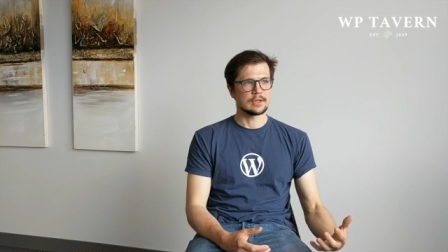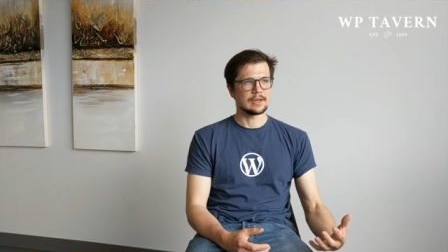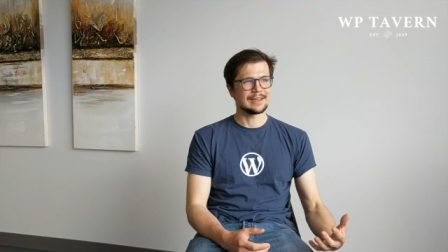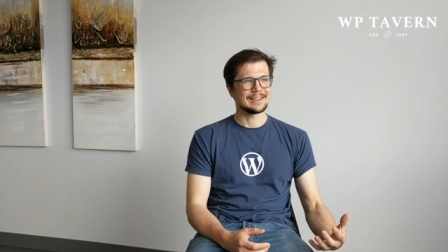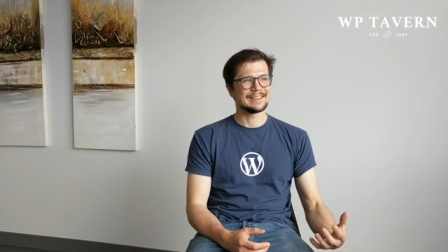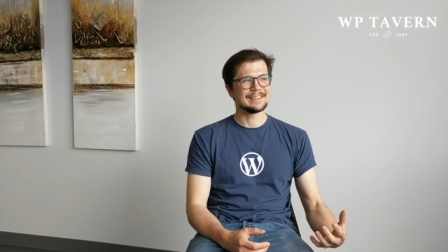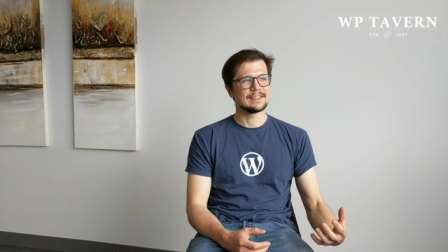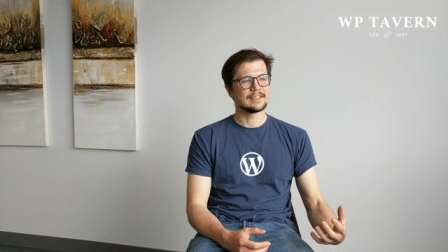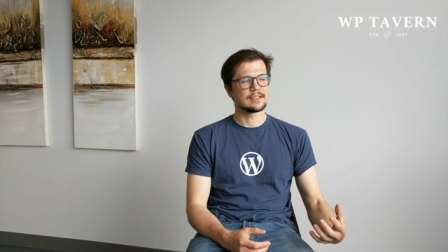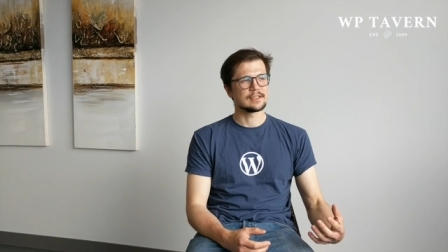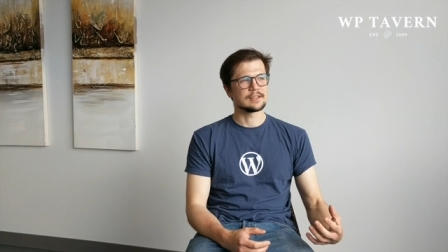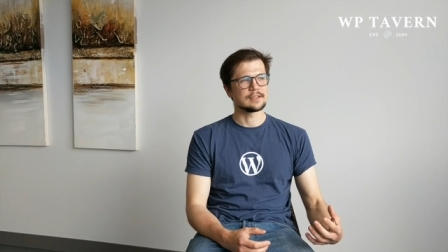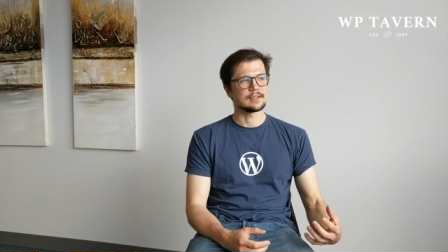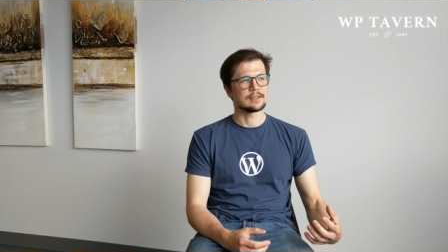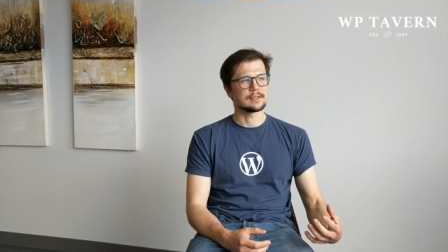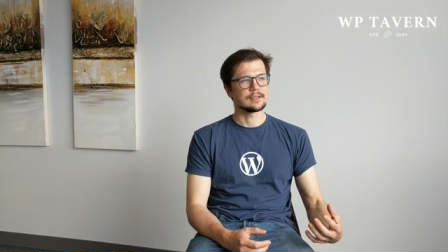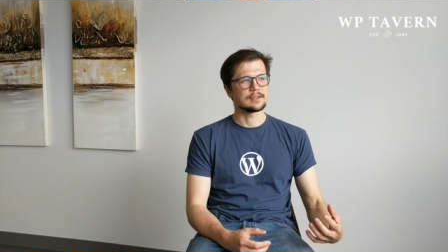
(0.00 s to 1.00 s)
I
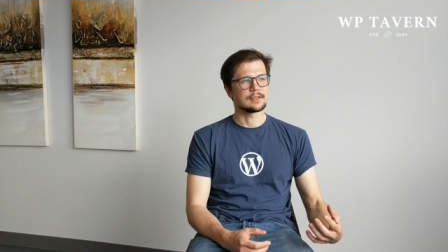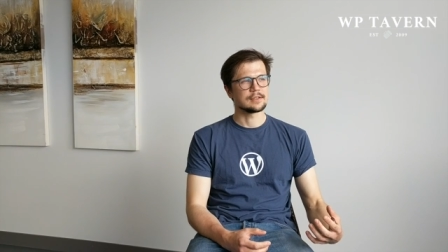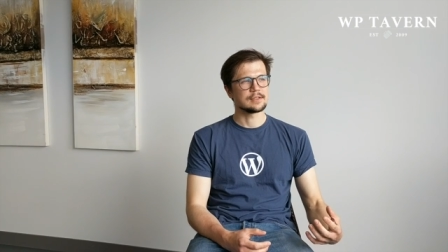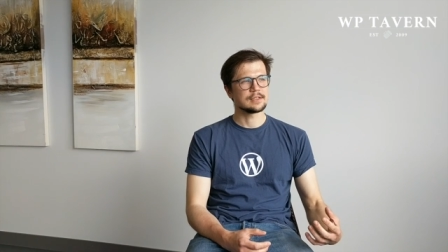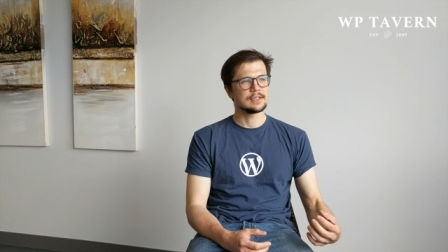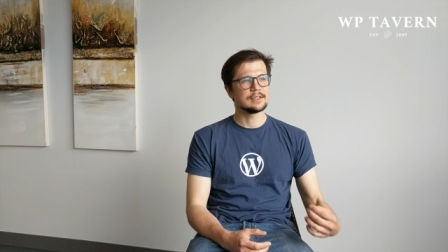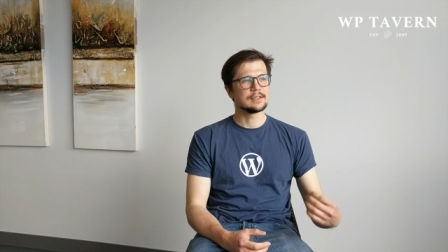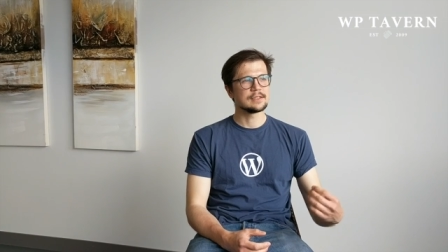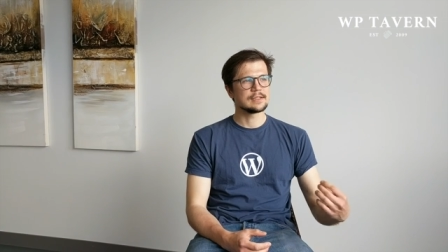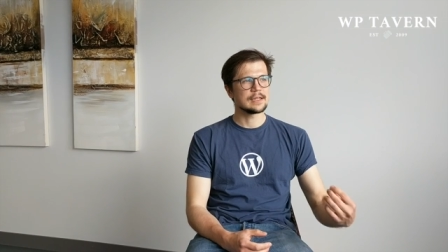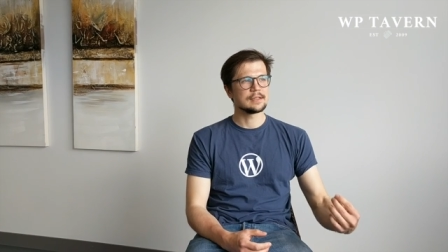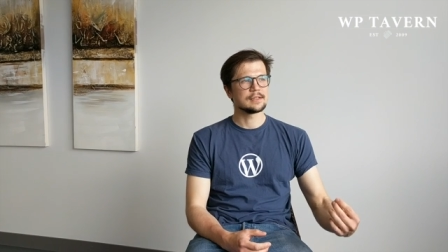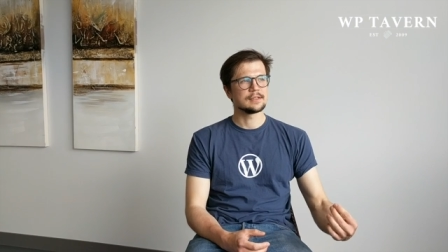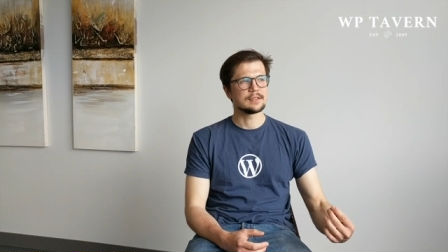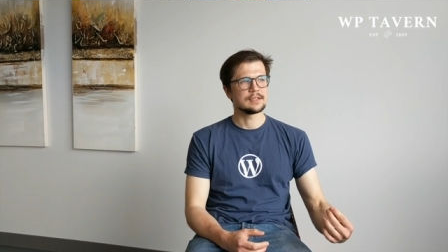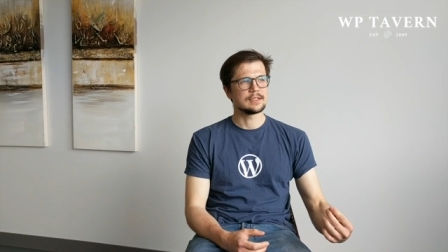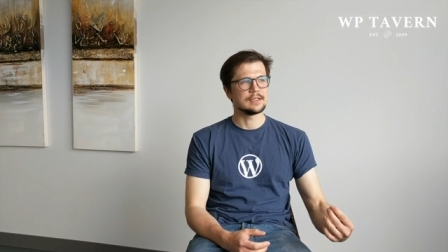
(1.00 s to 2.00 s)
see the
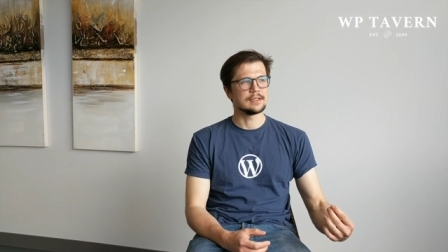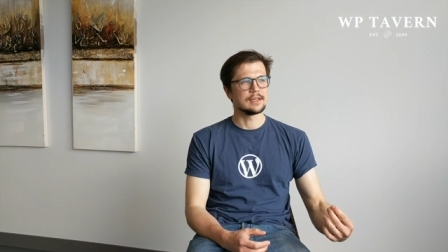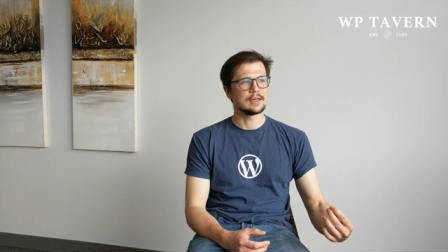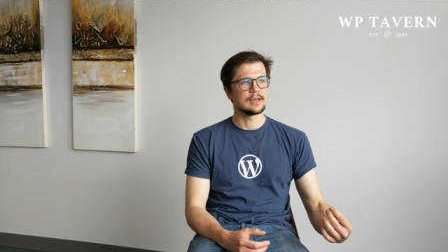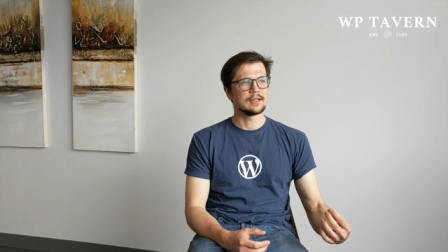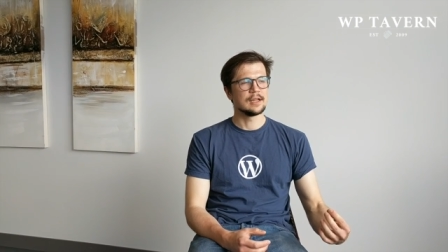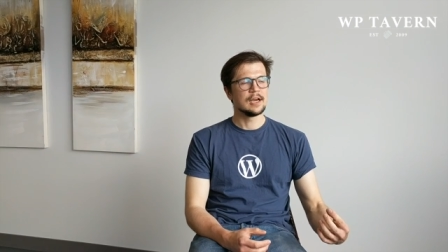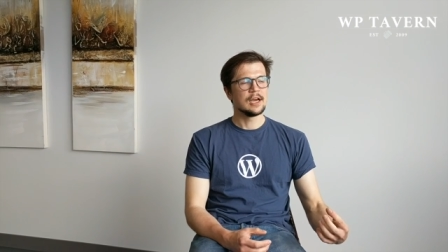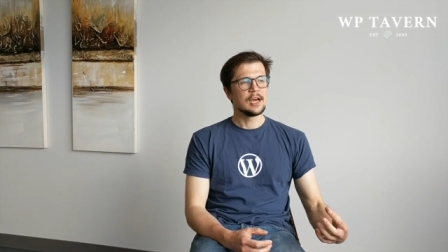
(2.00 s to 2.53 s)
tendency that